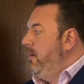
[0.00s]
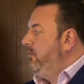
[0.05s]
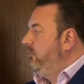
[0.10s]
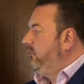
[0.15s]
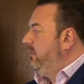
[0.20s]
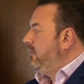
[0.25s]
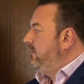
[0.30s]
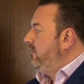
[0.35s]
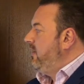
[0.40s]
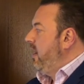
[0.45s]
people
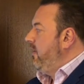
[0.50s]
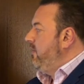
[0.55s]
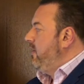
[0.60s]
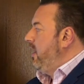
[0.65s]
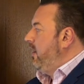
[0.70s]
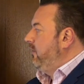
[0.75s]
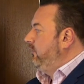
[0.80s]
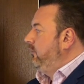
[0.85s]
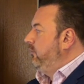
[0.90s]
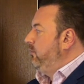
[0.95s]
say
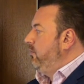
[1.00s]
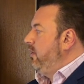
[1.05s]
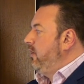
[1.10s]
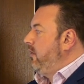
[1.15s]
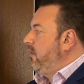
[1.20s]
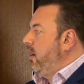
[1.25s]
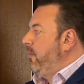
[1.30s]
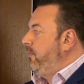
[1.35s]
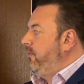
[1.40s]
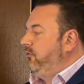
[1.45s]
townhouses
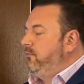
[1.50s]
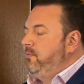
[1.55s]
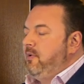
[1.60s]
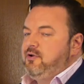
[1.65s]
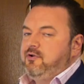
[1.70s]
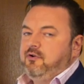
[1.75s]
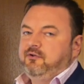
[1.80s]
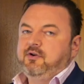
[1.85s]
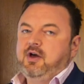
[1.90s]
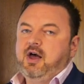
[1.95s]
won't grow up as
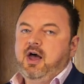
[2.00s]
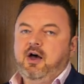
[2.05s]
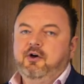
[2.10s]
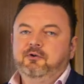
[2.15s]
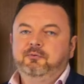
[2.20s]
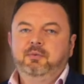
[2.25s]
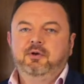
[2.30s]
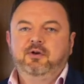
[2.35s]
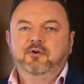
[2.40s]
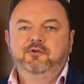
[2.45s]
much as a
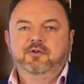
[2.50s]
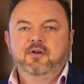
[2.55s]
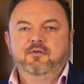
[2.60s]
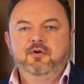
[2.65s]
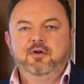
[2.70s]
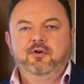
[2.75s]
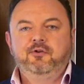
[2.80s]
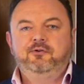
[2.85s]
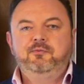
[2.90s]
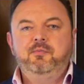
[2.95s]
house because they've
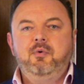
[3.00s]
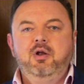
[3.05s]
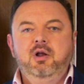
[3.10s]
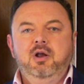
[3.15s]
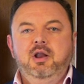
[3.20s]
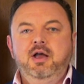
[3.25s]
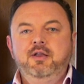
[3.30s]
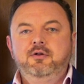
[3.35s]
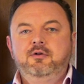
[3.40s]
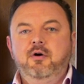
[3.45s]
got a
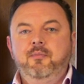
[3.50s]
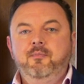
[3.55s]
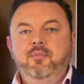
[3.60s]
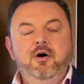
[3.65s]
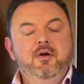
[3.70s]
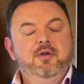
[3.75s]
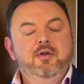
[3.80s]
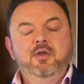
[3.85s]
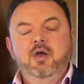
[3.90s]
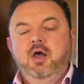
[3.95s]
small land
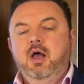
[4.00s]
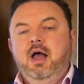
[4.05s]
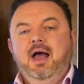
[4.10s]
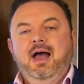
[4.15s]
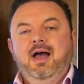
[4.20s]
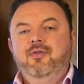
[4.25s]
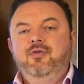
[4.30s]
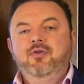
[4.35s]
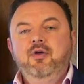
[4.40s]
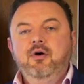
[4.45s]
component.
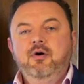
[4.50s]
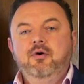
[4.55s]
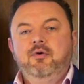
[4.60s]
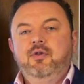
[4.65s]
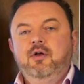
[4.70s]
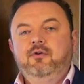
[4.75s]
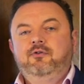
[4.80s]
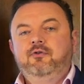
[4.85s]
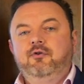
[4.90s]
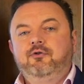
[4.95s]
No,
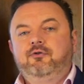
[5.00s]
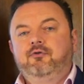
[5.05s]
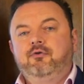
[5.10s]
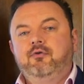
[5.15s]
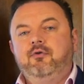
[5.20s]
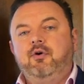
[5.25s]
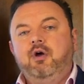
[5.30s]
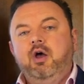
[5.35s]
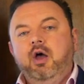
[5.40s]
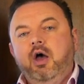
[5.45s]
that's not
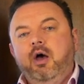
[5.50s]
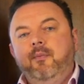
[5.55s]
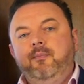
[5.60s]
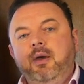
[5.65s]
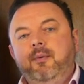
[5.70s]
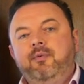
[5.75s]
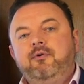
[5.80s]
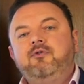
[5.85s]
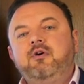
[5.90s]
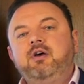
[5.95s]
true.
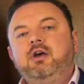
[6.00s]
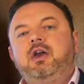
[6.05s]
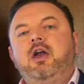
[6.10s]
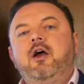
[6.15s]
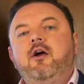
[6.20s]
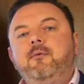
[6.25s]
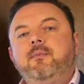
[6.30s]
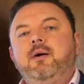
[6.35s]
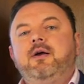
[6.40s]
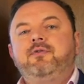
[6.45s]
People don't
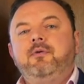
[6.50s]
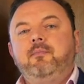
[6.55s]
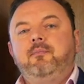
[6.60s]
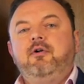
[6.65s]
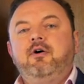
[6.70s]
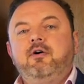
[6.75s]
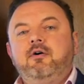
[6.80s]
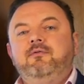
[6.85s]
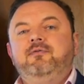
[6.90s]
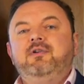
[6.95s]
care about the
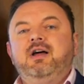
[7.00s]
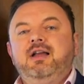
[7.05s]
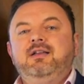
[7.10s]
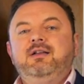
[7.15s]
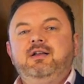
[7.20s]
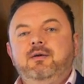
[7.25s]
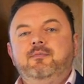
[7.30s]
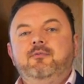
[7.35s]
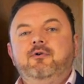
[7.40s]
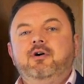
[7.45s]
block of
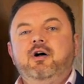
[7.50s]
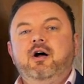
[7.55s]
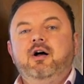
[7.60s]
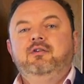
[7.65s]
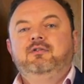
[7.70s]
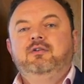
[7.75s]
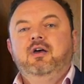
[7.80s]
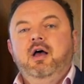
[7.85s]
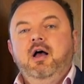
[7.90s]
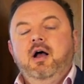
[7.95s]
land anymore,
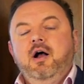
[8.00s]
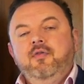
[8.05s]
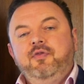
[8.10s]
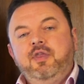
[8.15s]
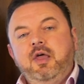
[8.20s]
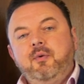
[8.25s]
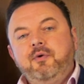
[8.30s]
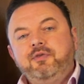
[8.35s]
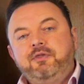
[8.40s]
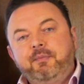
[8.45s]
guys.
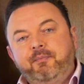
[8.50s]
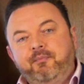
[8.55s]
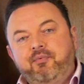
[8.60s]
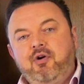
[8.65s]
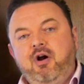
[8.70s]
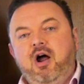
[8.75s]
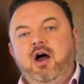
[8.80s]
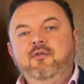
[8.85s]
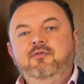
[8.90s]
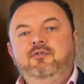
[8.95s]
They want the
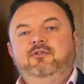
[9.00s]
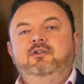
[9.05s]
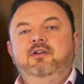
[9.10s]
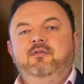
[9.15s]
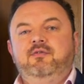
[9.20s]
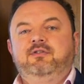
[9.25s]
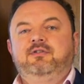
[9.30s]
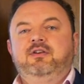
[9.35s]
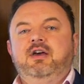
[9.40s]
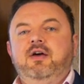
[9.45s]
privacy
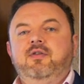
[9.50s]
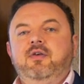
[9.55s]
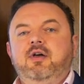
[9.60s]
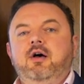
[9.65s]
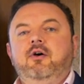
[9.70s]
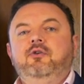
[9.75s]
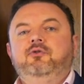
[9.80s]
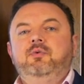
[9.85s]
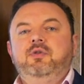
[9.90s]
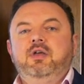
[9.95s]
of a
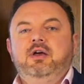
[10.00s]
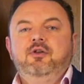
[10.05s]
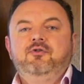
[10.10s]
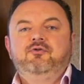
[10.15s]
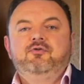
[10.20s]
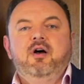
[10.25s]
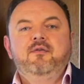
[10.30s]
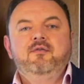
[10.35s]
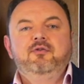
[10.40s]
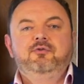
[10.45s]
townhouse where they can
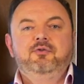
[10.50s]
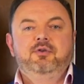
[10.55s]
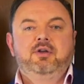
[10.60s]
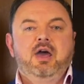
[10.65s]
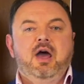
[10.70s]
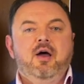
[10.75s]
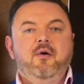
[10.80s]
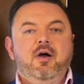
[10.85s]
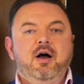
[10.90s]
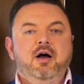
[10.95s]
drive into the
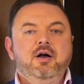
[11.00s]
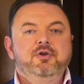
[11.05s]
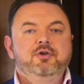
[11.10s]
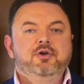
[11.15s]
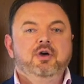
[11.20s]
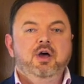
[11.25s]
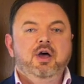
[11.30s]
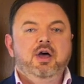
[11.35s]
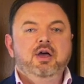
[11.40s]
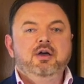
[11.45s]

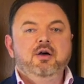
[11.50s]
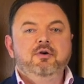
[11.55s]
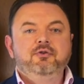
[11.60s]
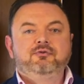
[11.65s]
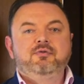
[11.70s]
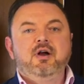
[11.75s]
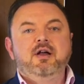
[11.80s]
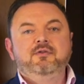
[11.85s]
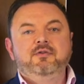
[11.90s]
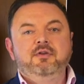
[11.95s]
garage and go
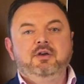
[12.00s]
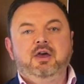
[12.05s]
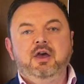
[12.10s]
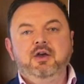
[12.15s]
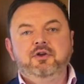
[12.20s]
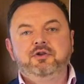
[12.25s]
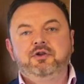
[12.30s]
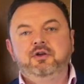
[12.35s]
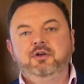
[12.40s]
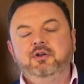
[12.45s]
straight to the
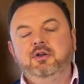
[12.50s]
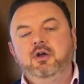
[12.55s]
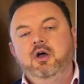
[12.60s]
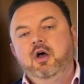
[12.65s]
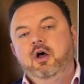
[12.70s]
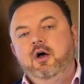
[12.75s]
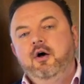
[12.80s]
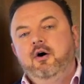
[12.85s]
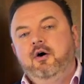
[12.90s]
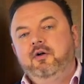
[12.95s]
kitchen
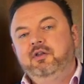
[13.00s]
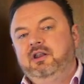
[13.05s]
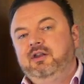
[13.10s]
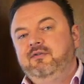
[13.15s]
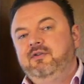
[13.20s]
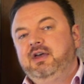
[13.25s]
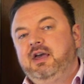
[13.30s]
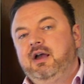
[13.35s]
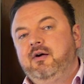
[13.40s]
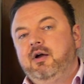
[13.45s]
or the
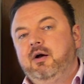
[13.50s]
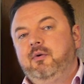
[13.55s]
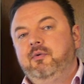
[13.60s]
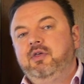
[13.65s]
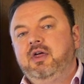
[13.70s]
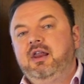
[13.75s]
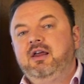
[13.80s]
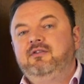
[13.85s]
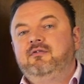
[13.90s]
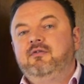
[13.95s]
living area
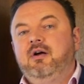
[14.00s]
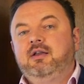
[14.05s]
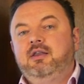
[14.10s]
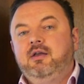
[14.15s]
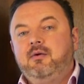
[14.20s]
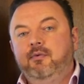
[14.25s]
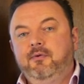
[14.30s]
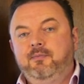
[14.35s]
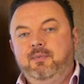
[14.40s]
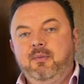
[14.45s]
without
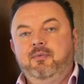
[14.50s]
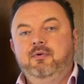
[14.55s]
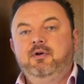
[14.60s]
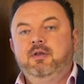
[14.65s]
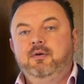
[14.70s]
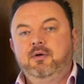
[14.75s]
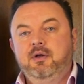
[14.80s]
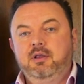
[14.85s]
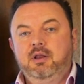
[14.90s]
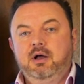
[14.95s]
interacting with people in
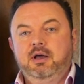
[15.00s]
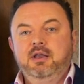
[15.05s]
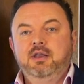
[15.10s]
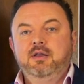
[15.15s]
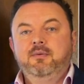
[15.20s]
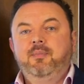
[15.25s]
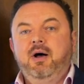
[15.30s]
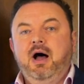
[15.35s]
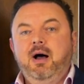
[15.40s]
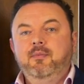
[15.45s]
the
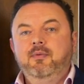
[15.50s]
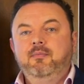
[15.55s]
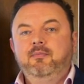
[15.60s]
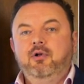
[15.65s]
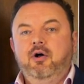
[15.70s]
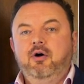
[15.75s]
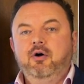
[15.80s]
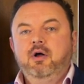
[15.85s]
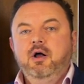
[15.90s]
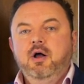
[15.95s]
apartment
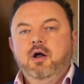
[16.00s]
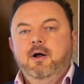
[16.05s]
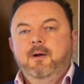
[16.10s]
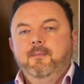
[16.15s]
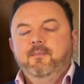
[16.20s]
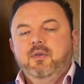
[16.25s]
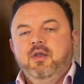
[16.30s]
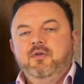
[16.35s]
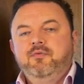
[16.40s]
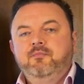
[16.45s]
block.
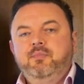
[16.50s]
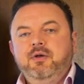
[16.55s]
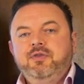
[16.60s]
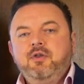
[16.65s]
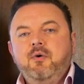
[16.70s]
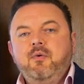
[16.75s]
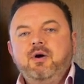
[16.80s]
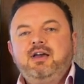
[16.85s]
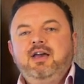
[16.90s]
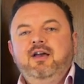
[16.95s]
But
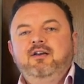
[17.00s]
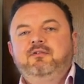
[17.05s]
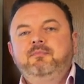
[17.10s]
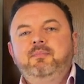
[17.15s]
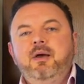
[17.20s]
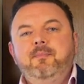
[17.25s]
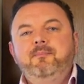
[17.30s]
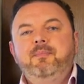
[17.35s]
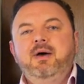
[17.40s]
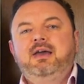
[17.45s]
no one cares
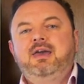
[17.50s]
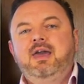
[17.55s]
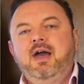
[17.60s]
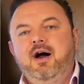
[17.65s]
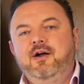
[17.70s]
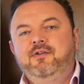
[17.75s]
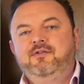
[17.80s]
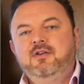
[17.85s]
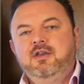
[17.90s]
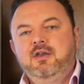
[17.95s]
about
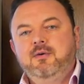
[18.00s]
backyards